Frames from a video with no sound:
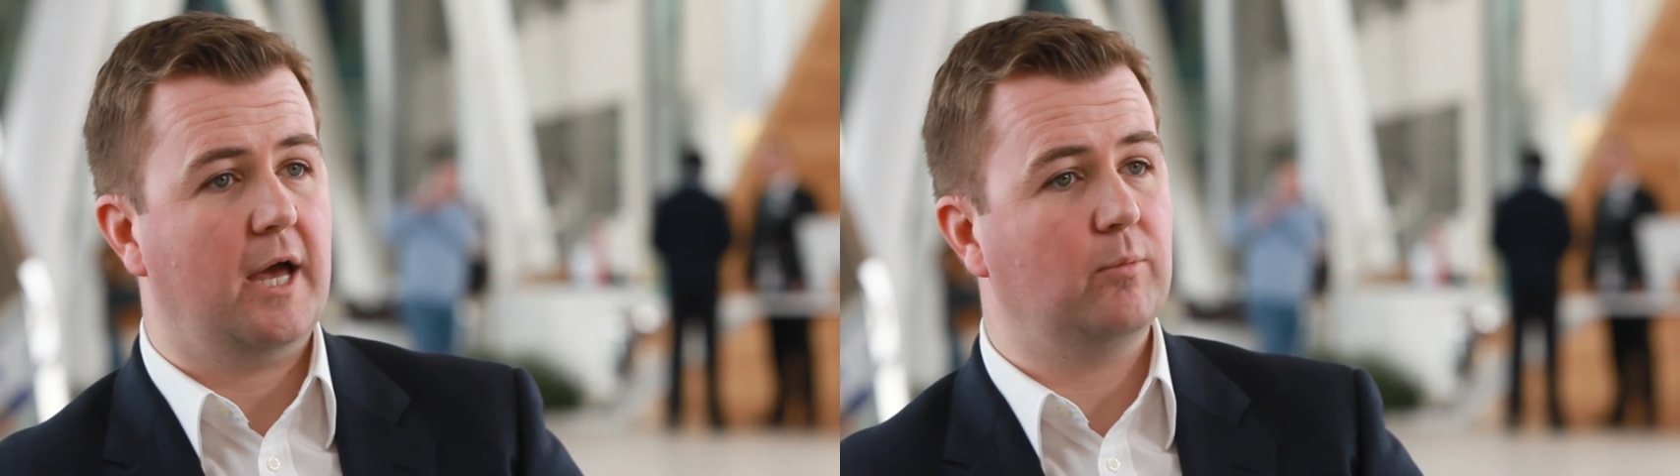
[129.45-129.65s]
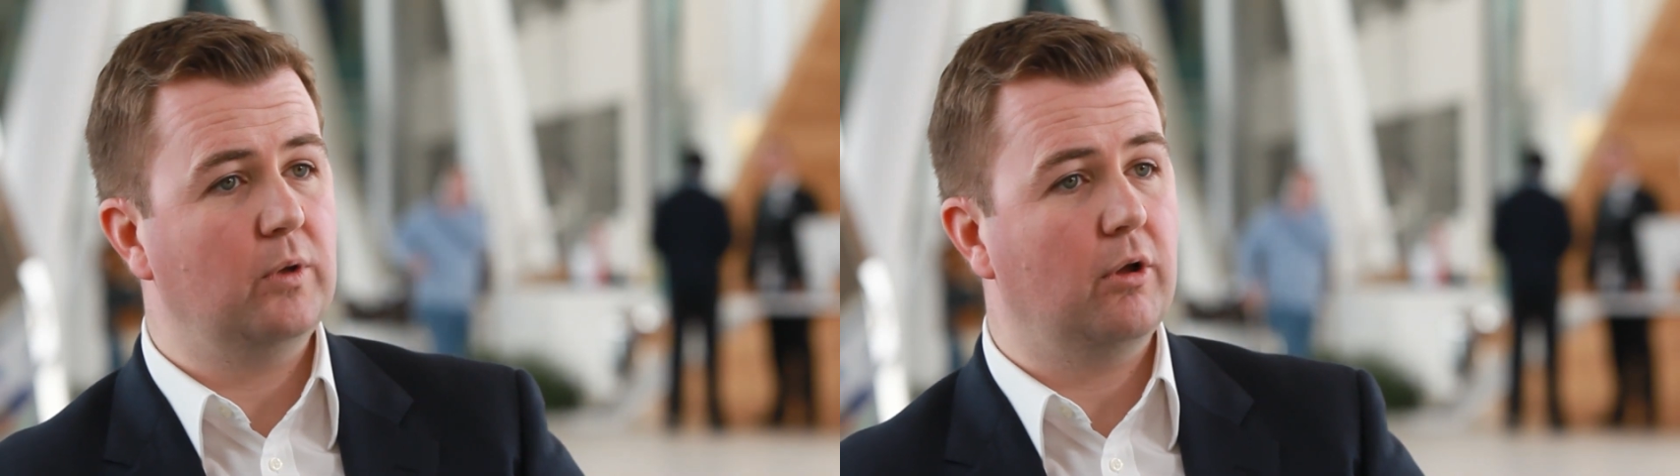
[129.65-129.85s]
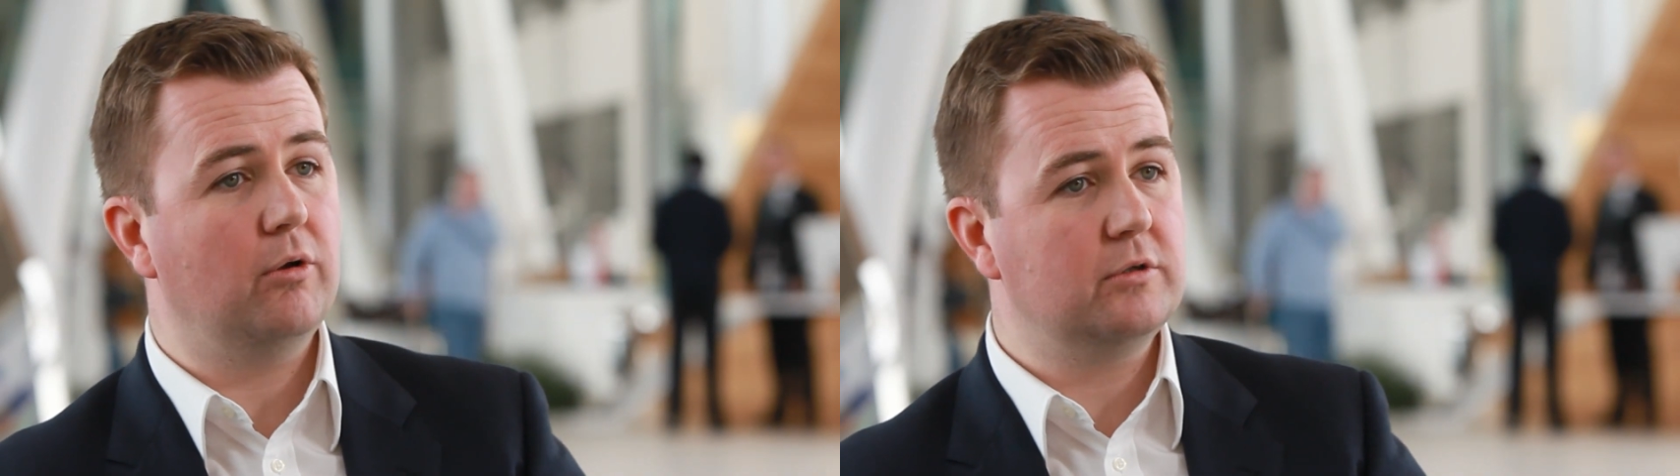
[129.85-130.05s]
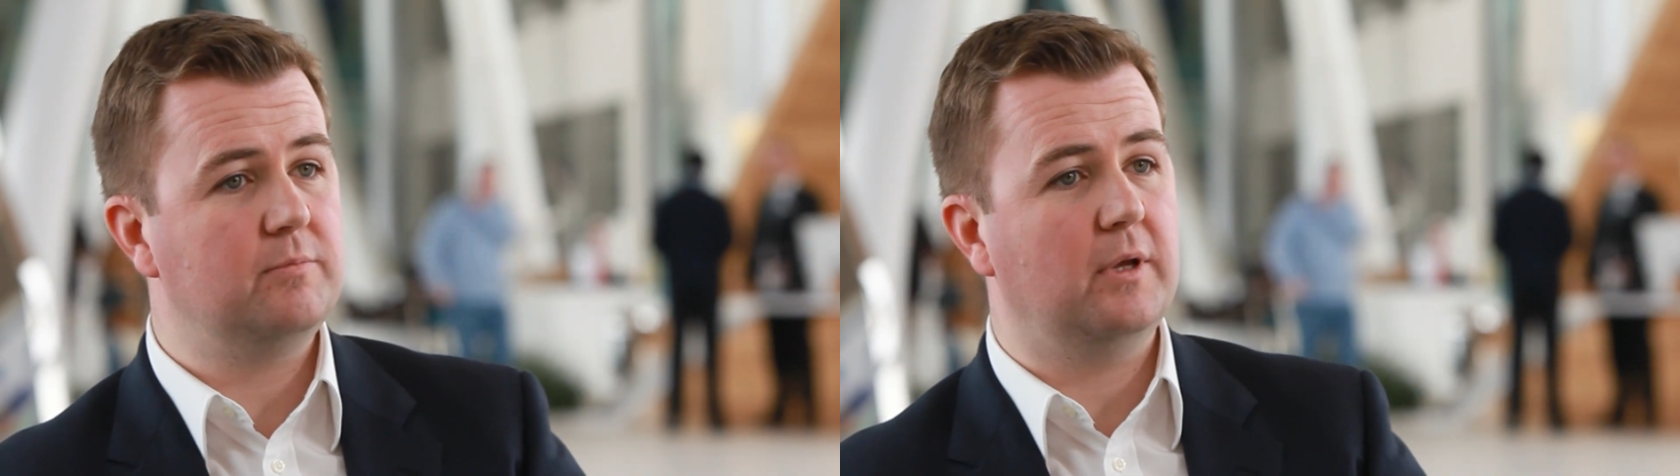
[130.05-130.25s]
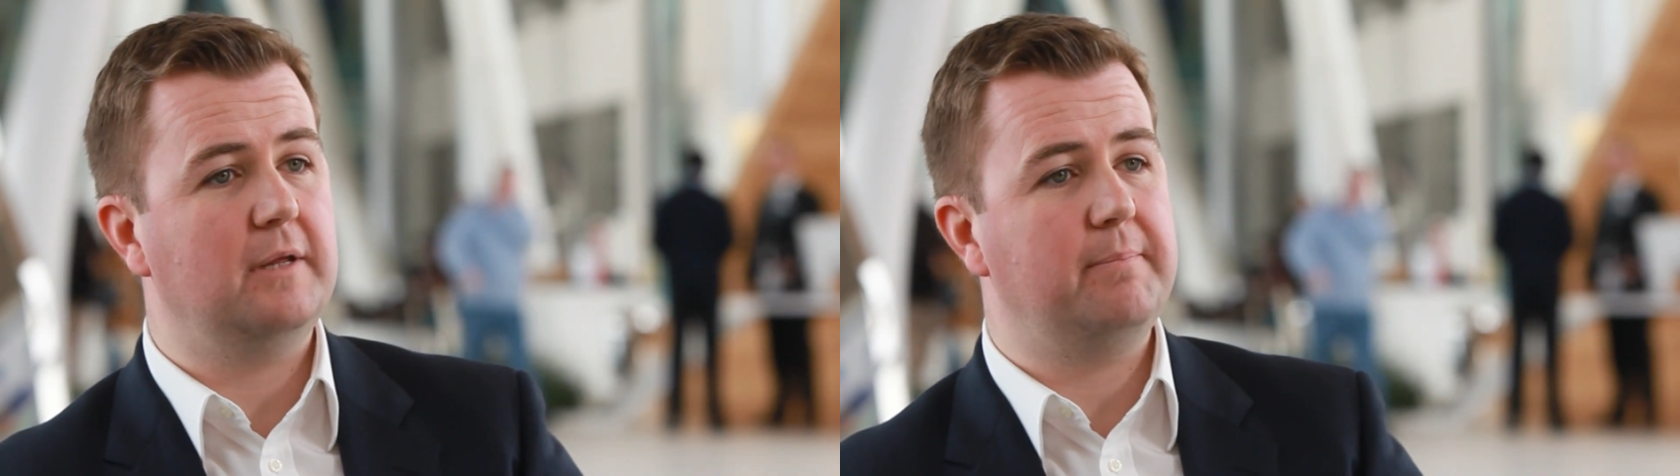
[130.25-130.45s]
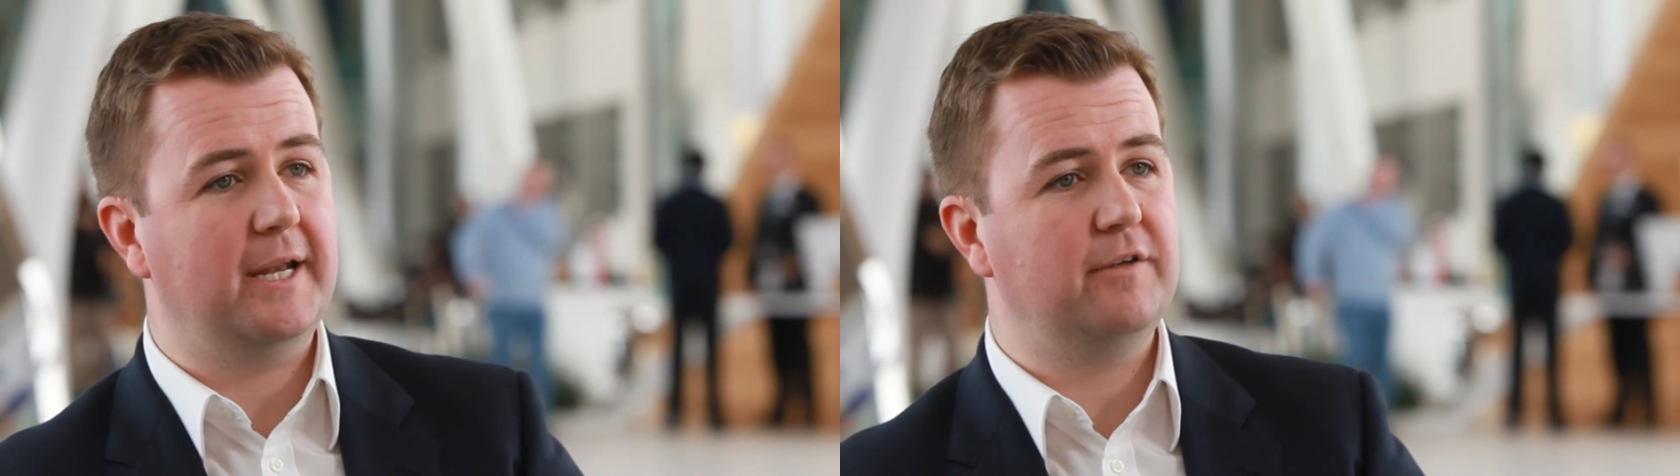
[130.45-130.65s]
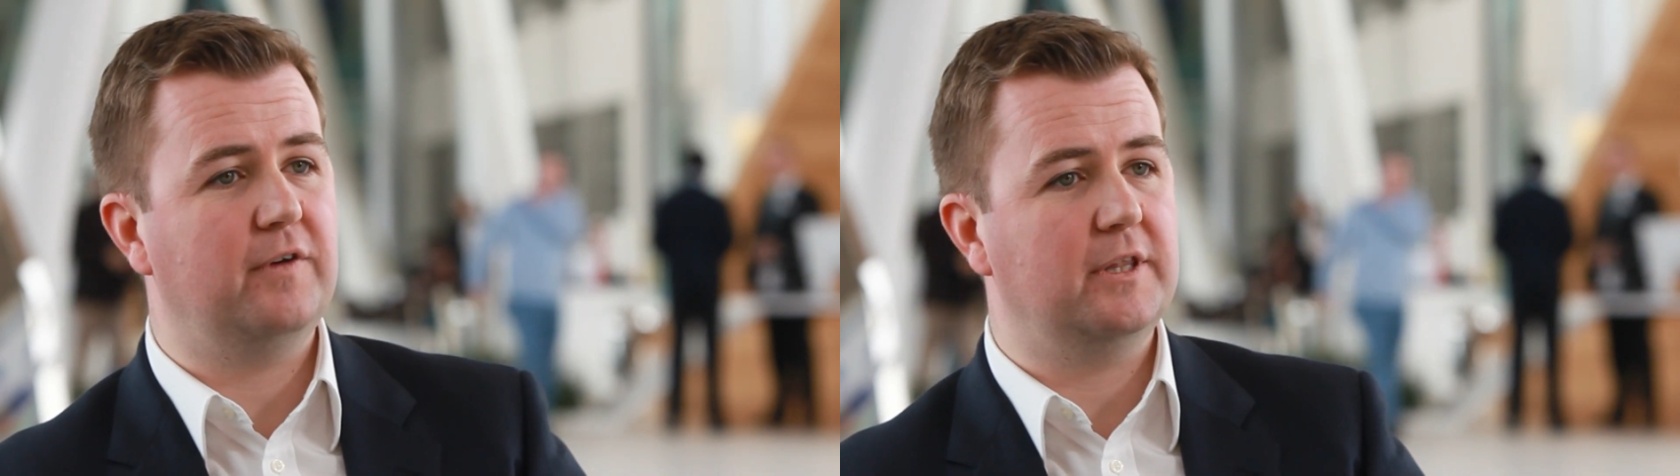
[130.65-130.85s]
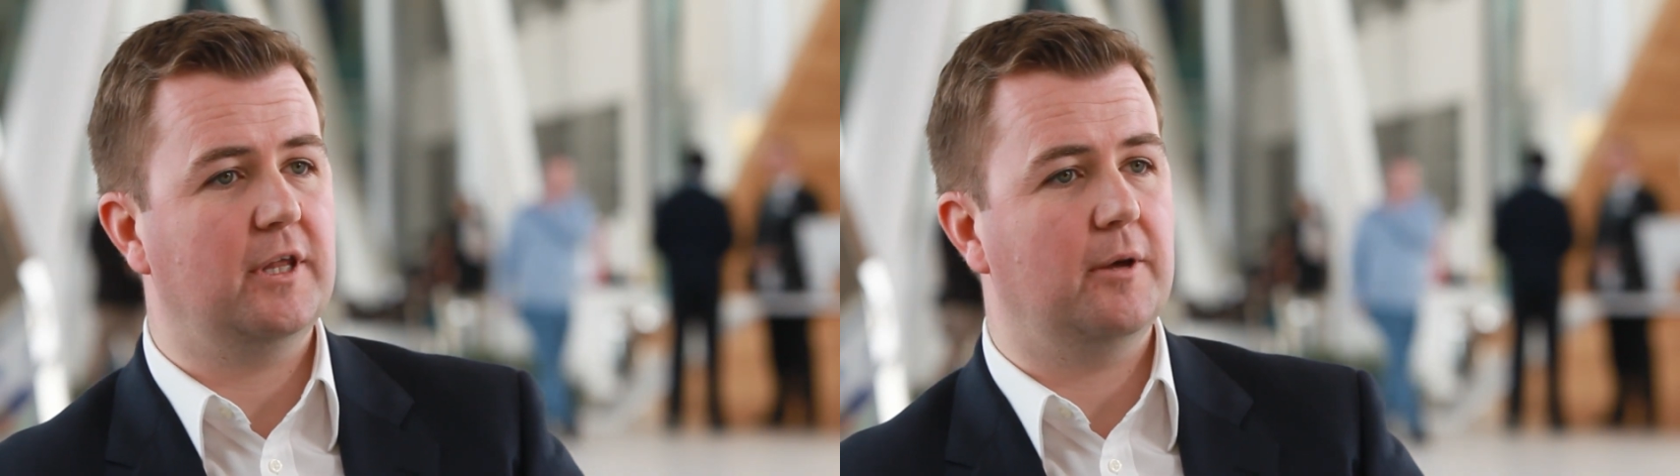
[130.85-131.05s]
and will ultimately
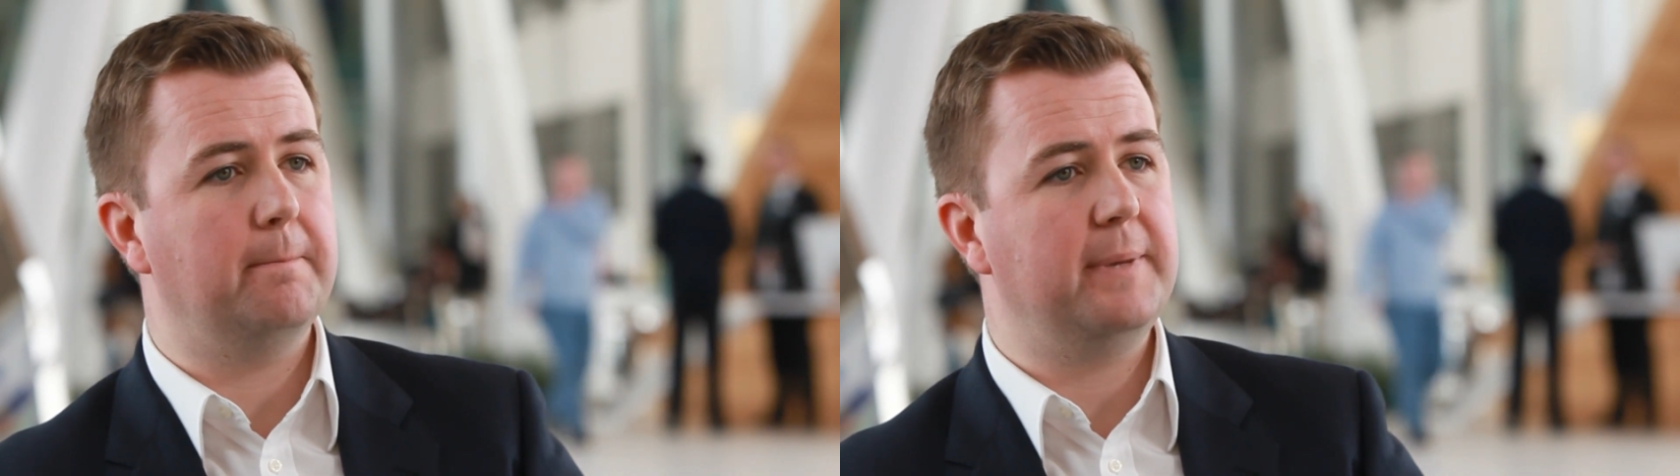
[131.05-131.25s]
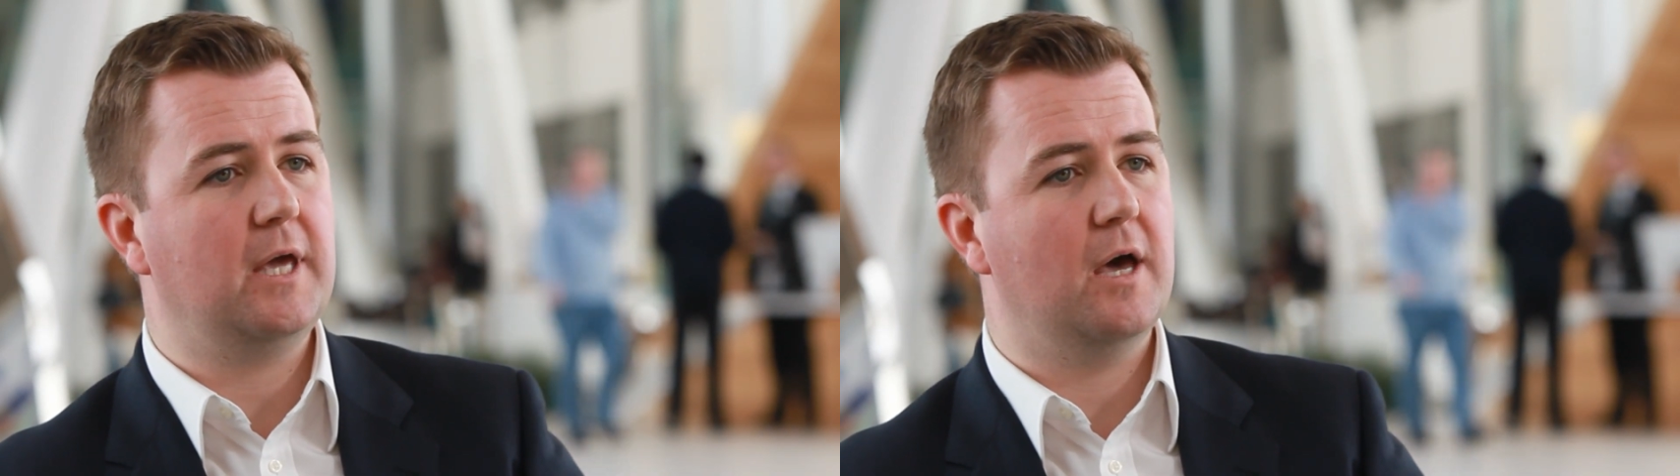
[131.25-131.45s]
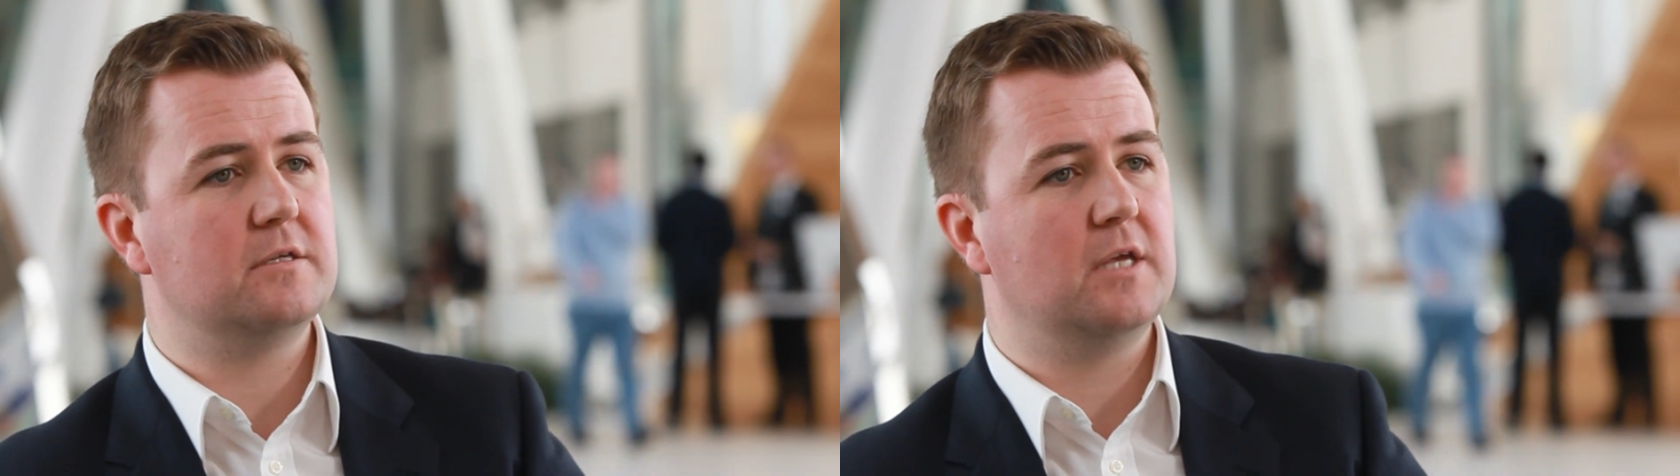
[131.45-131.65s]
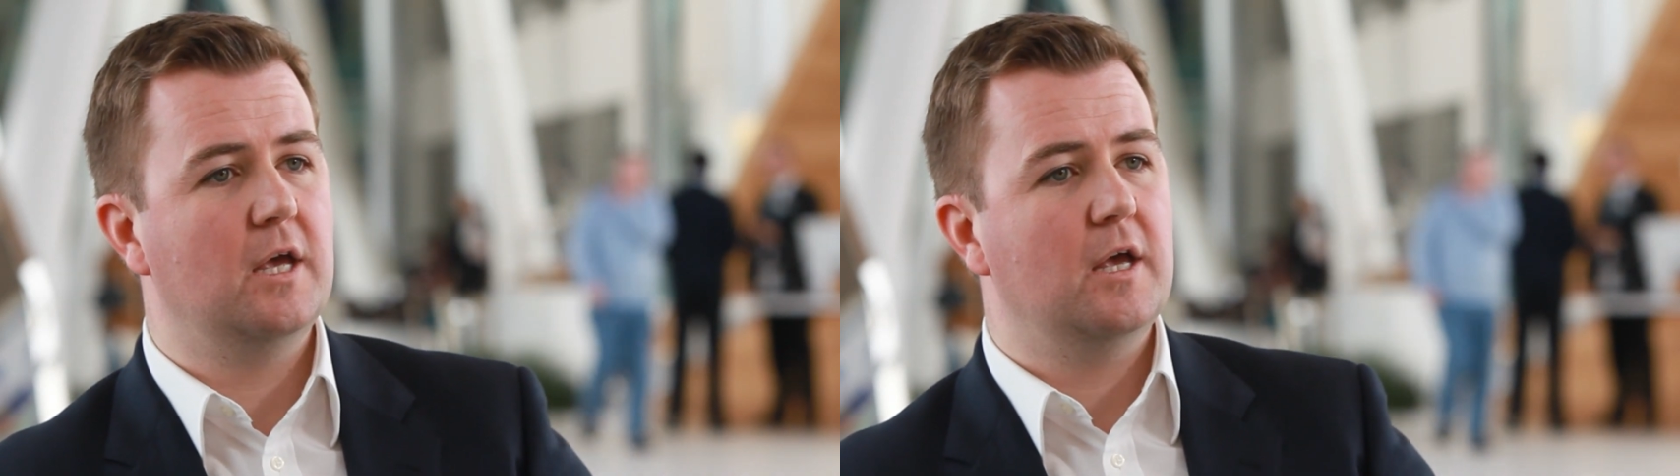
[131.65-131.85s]
benefit them because